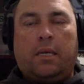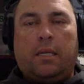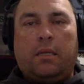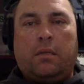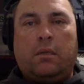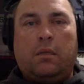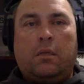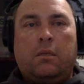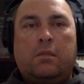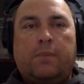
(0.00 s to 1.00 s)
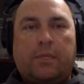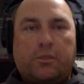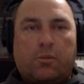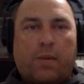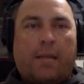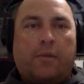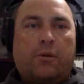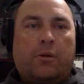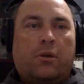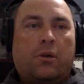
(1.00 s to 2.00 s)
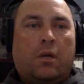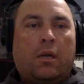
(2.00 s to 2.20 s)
and Spencer Rattler.